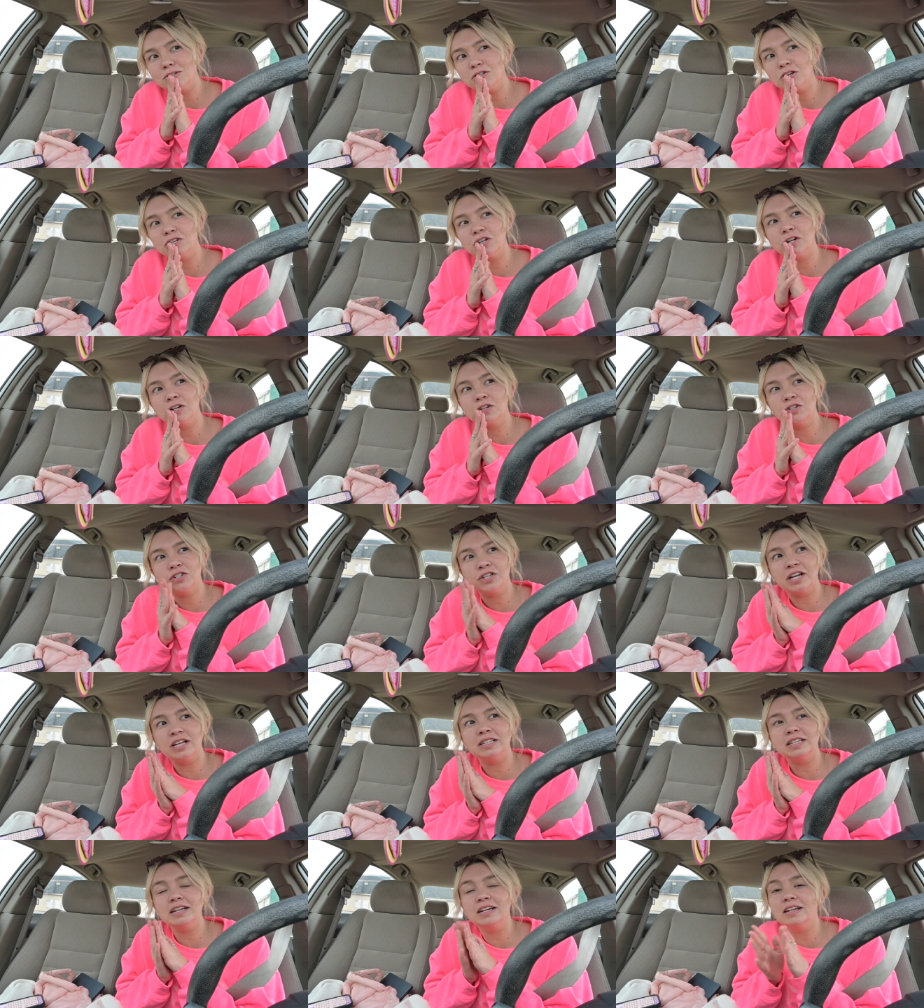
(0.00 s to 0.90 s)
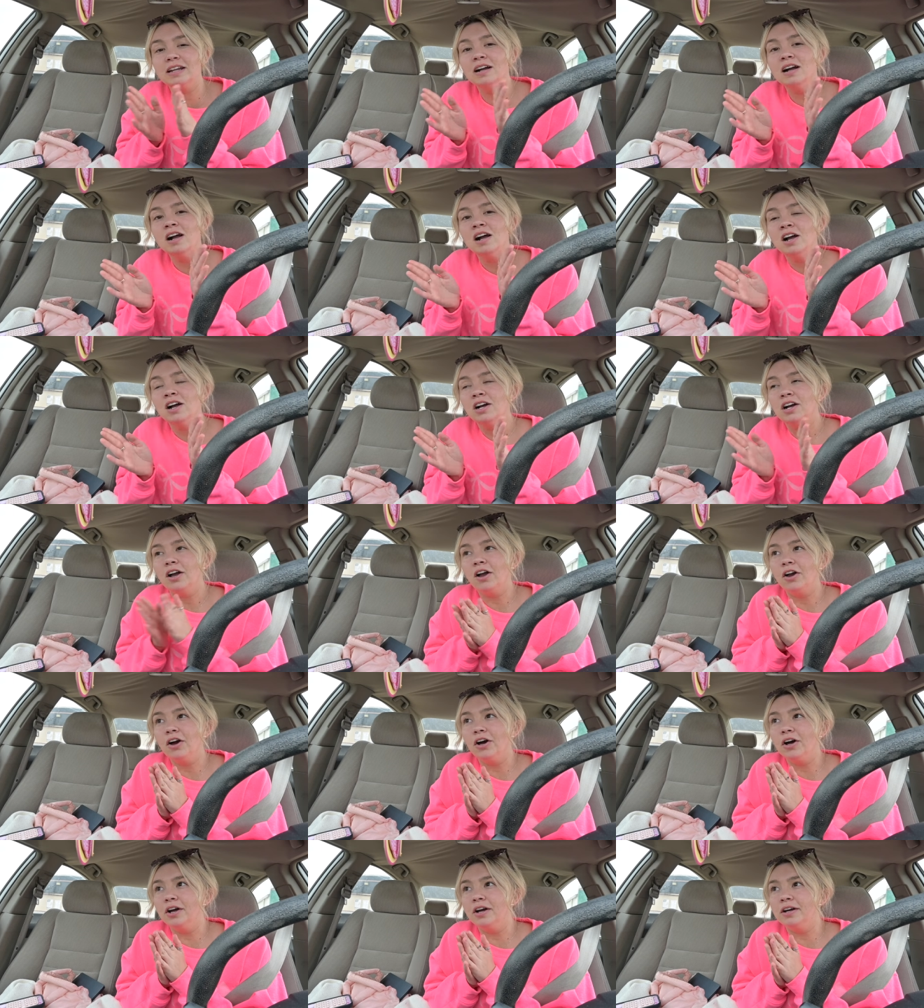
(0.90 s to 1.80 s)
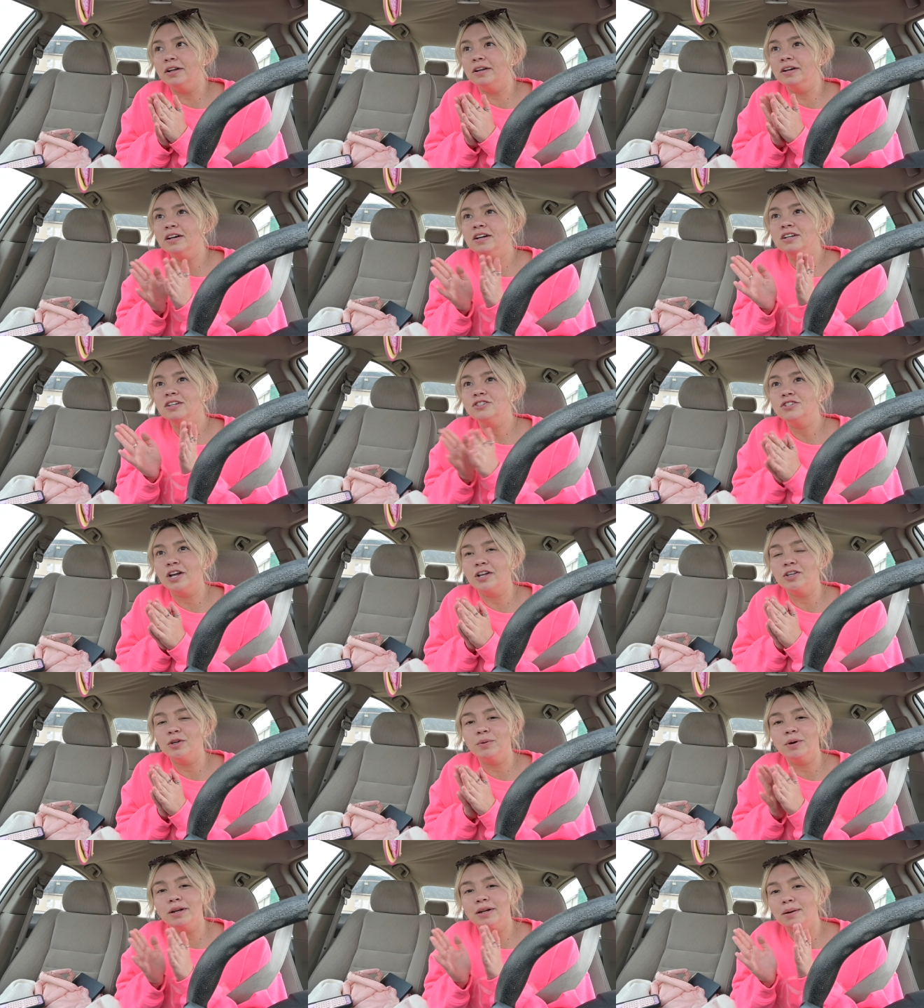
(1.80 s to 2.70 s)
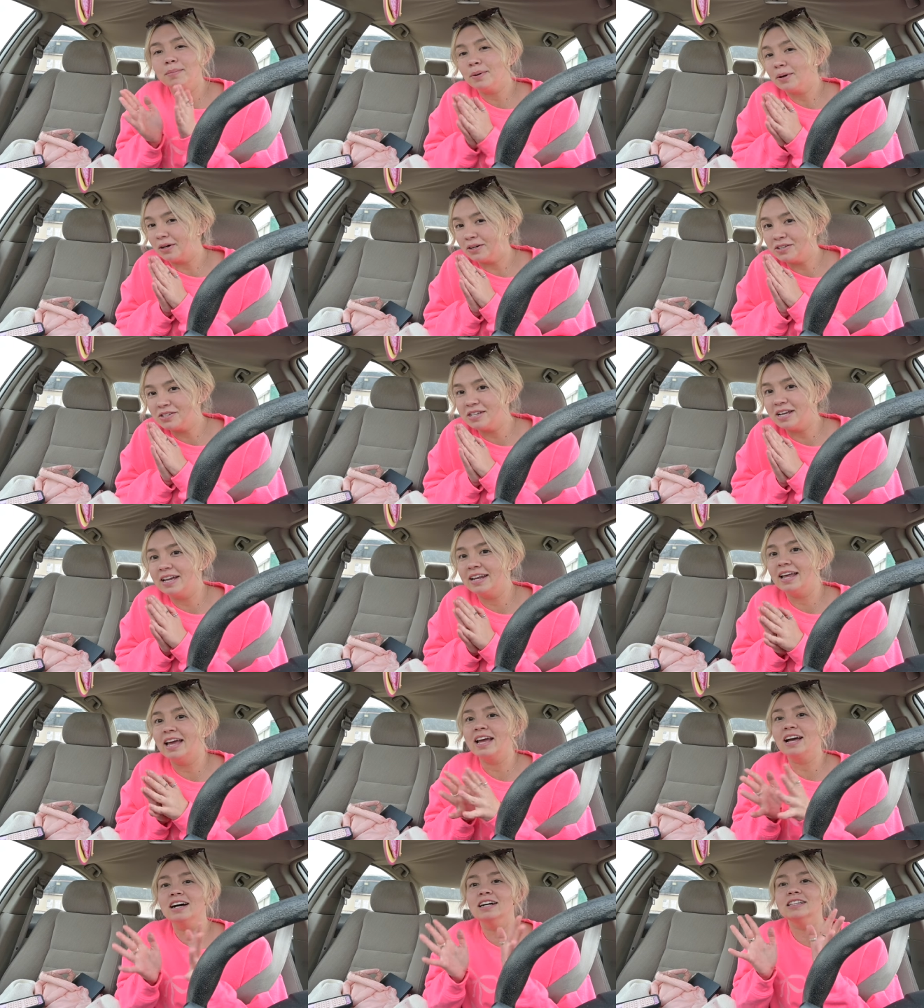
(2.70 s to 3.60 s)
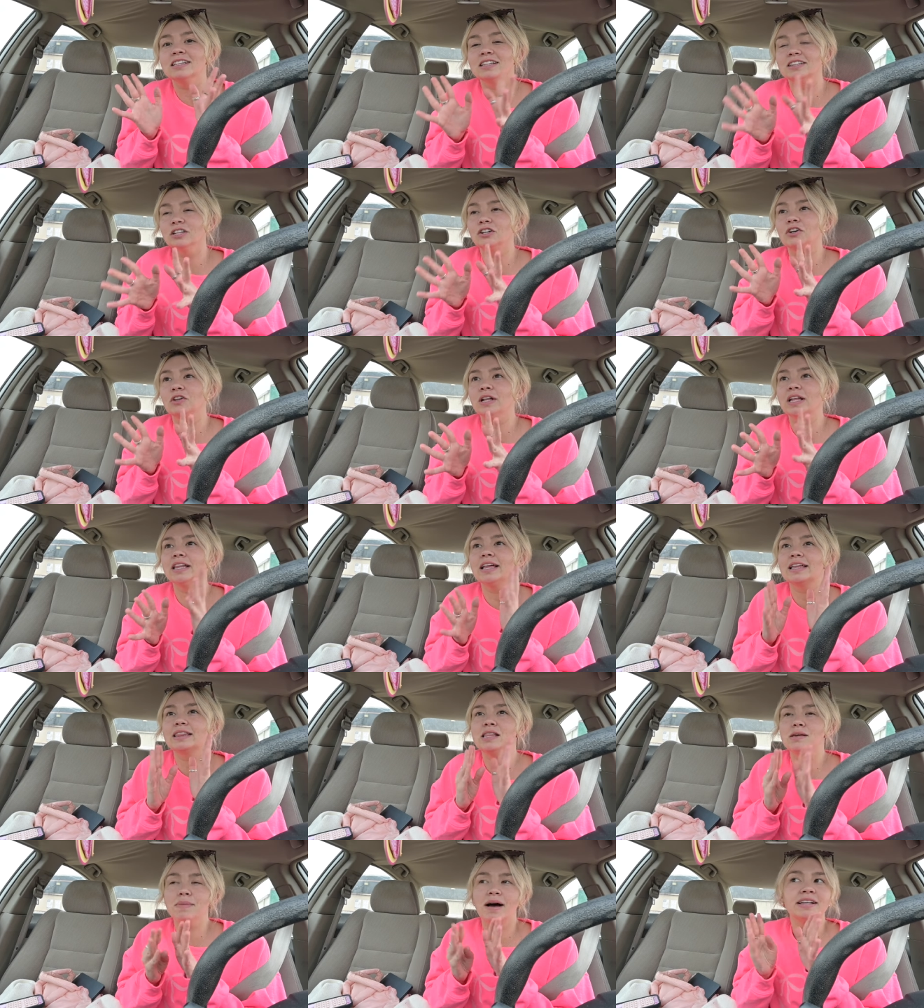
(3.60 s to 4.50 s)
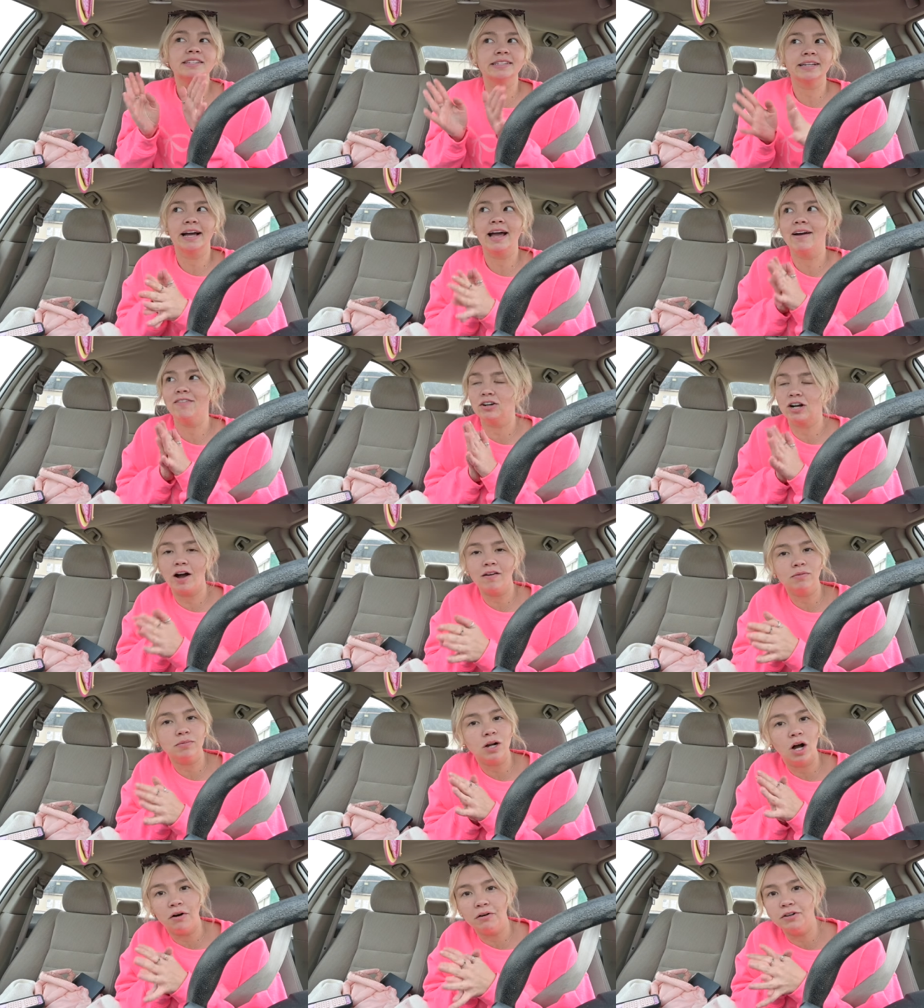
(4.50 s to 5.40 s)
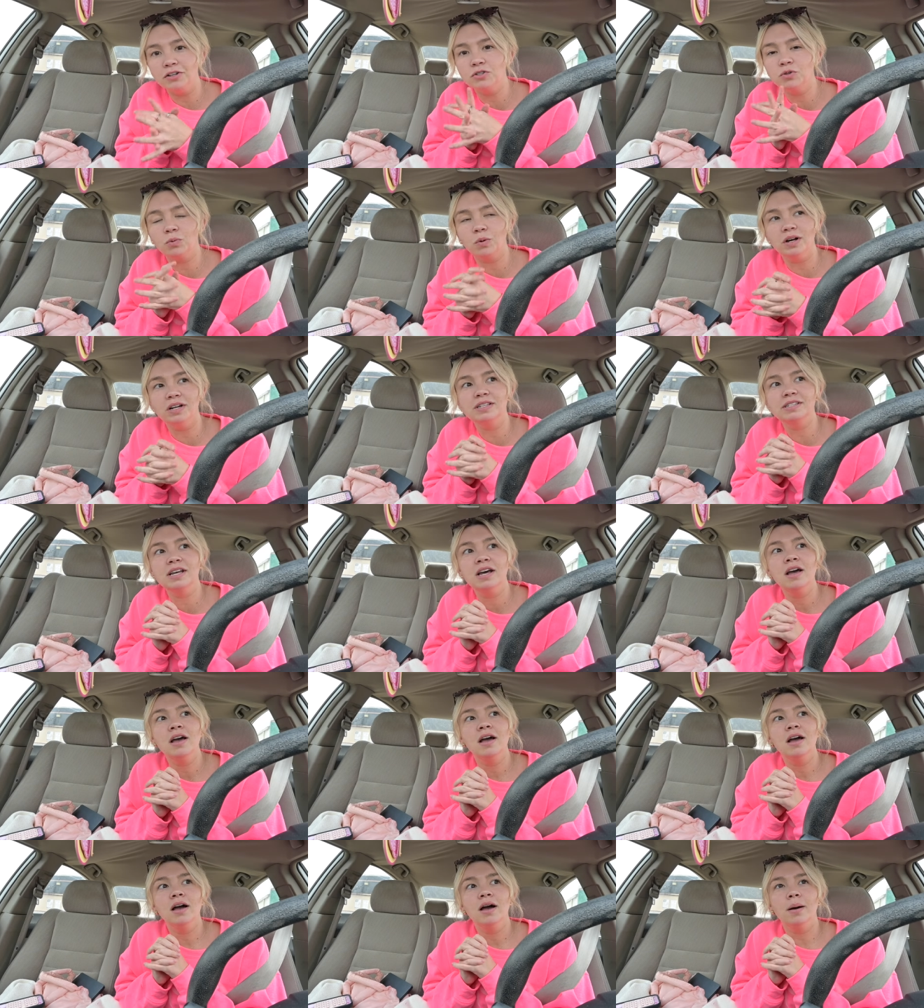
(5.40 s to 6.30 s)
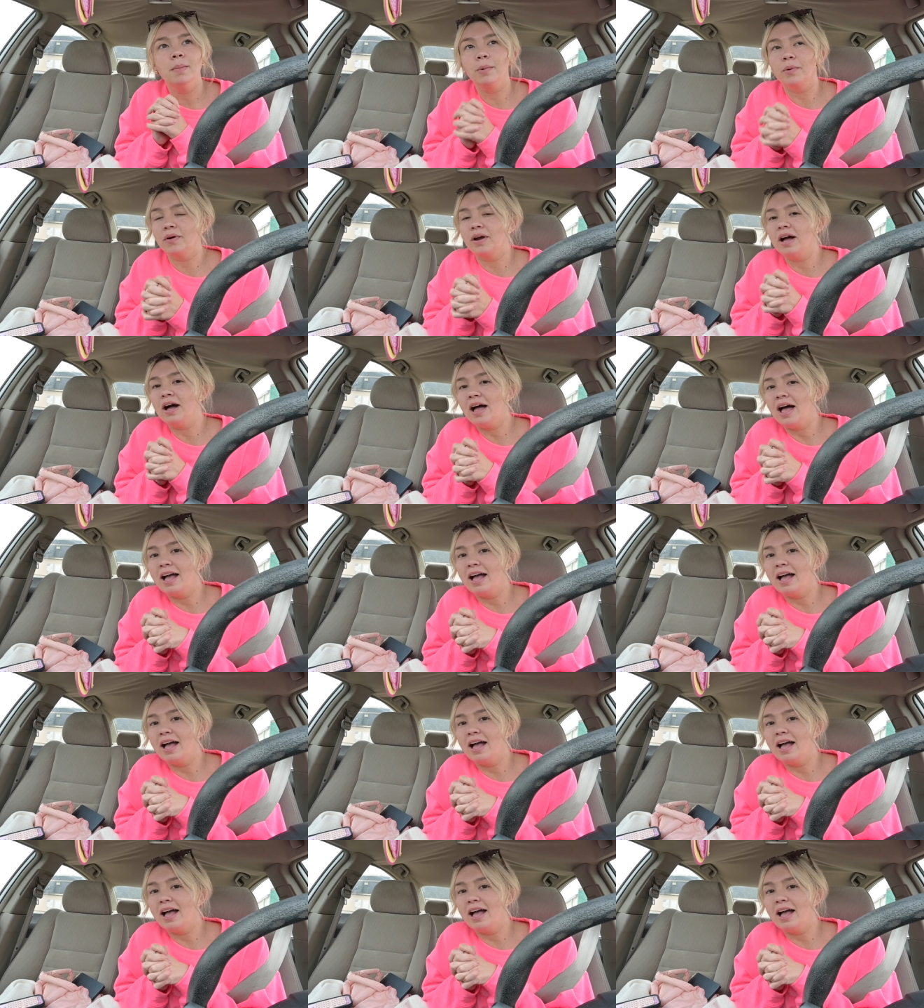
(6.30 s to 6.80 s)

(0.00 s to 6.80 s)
Such understanding, good, genuine person. And literally, like, the best thing I ever got from college was Maria.